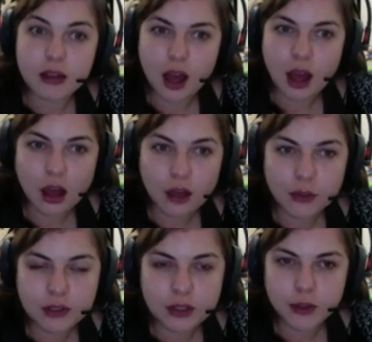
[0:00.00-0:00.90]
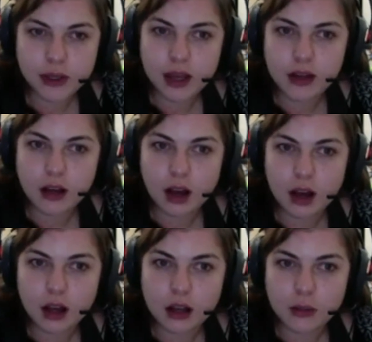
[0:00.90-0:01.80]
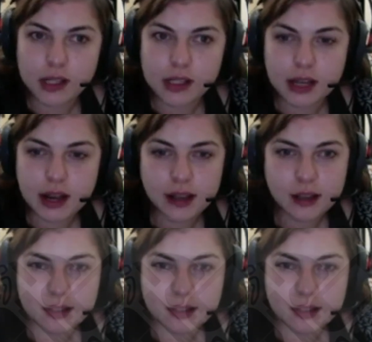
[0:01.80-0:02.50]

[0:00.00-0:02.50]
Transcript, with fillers: I will see you again on Wednesday night.